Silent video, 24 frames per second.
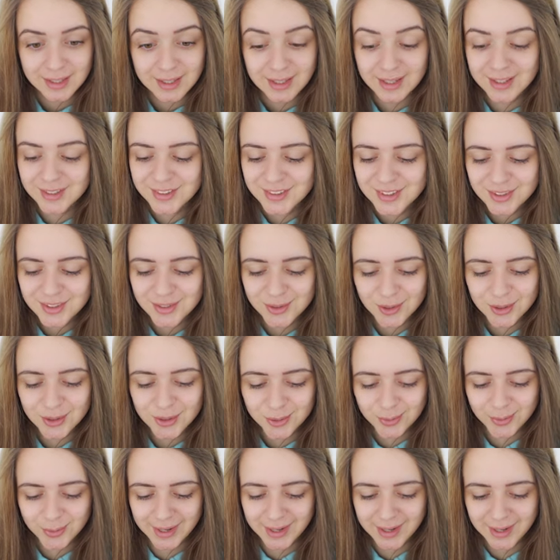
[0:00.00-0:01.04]
And then
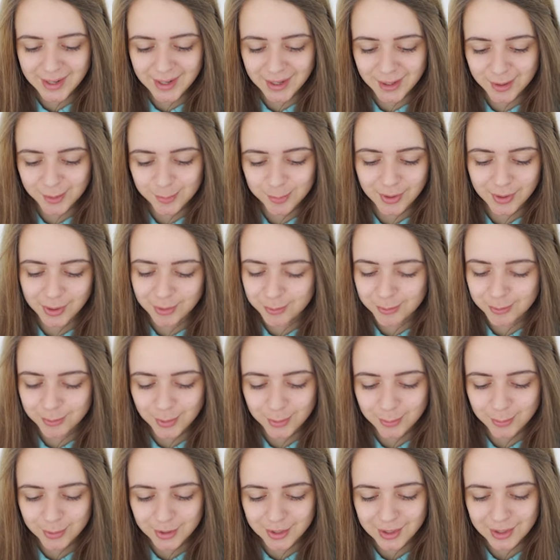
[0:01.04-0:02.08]
Norway, my
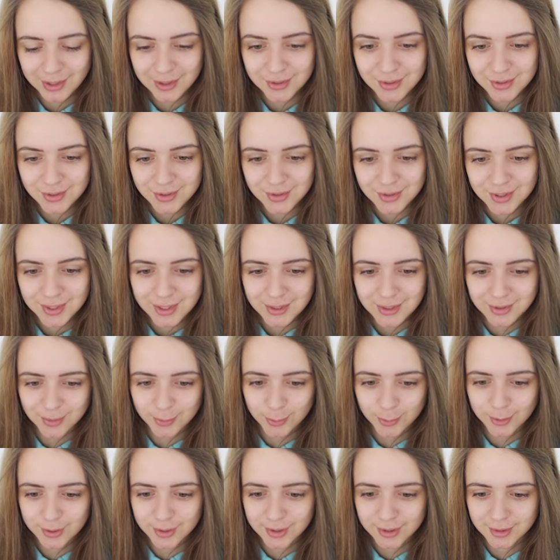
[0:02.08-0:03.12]
favorite country in the
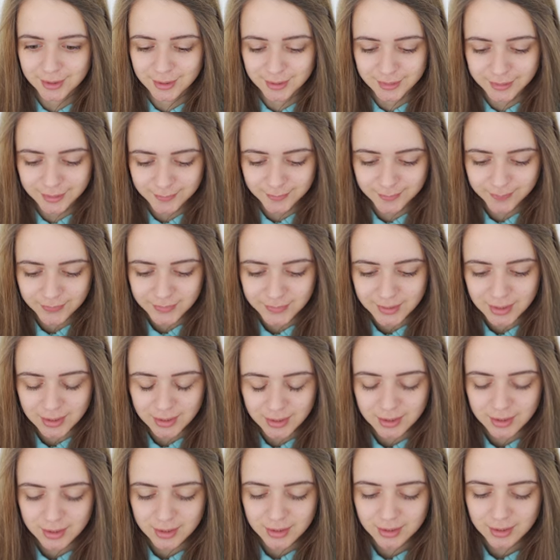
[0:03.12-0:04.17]
world.
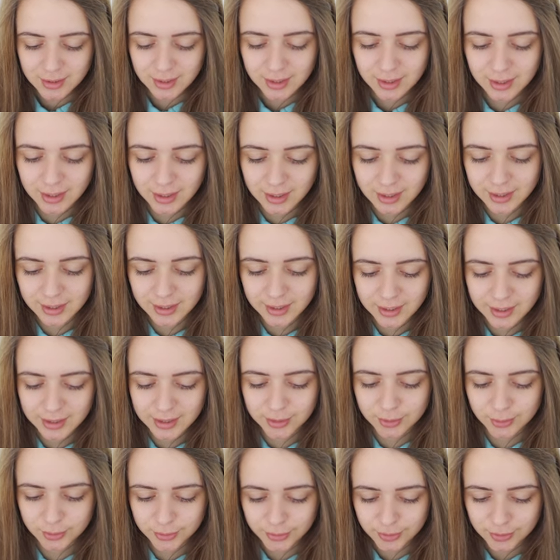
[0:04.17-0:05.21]
I
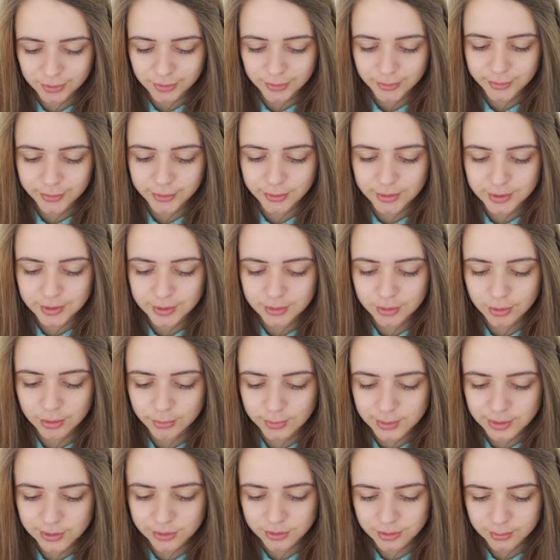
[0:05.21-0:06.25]
used it to learn
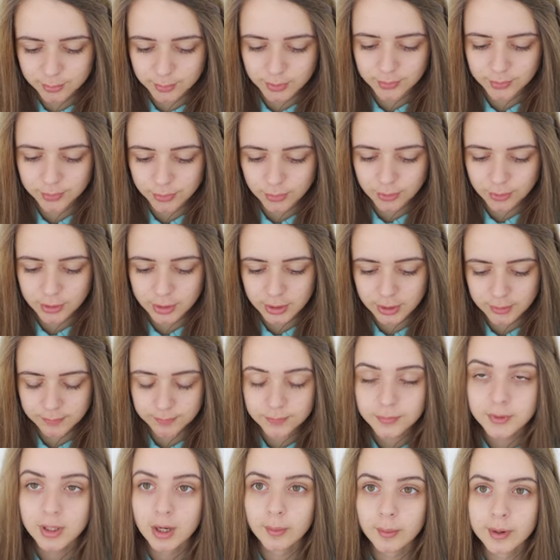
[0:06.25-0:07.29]
Norwegian before.
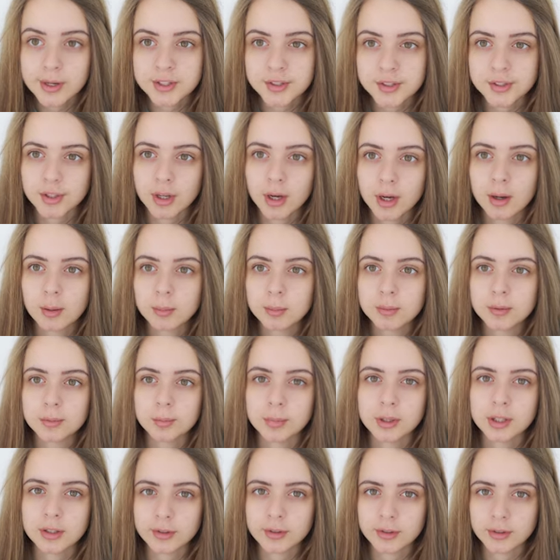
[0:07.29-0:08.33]
Now I stopped
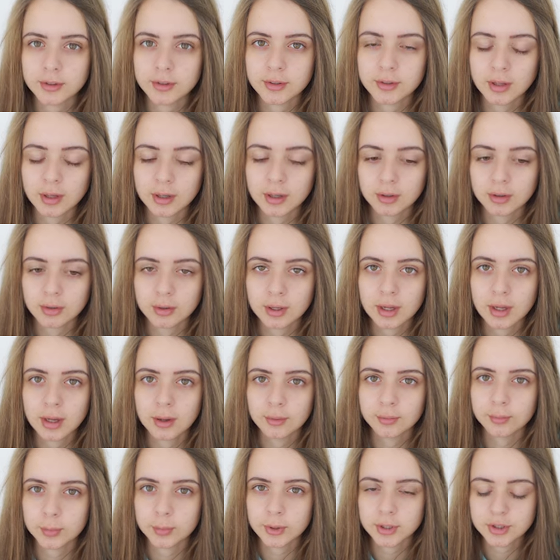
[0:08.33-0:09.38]
because I don't
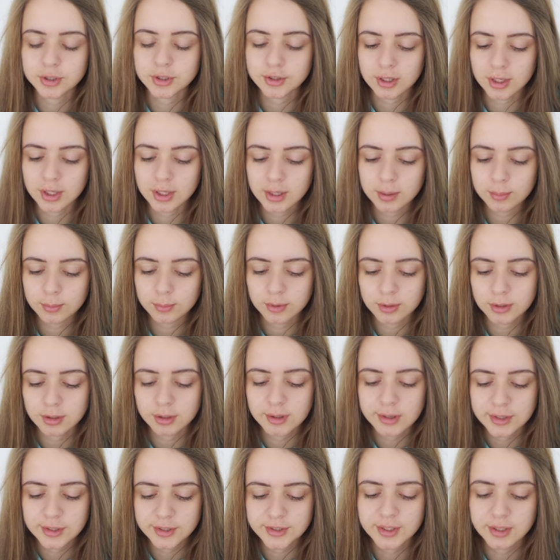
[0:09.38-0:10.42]
have much time and
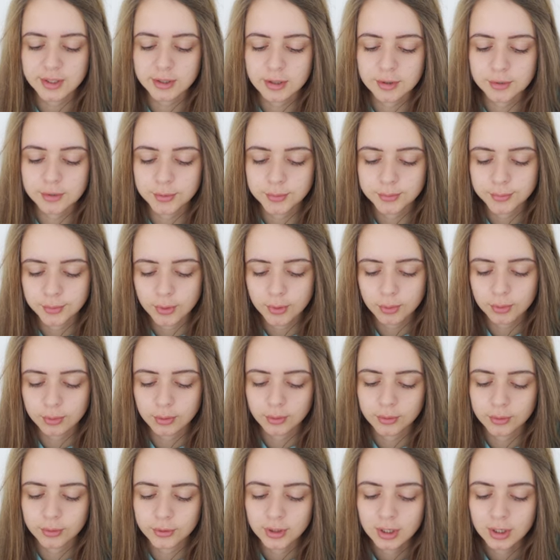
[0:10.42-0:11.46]
I decided to
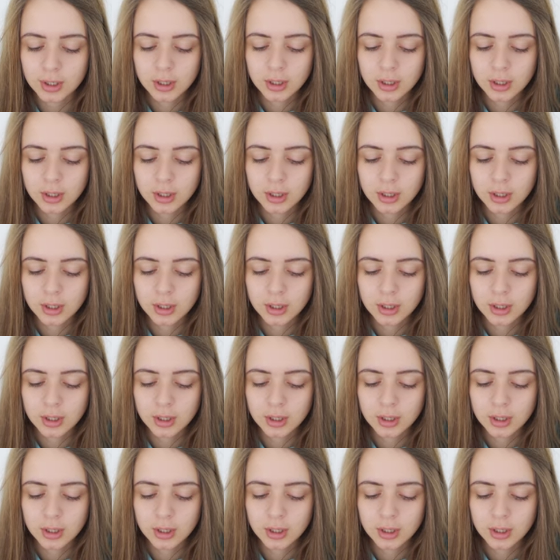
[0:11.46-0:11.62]
focus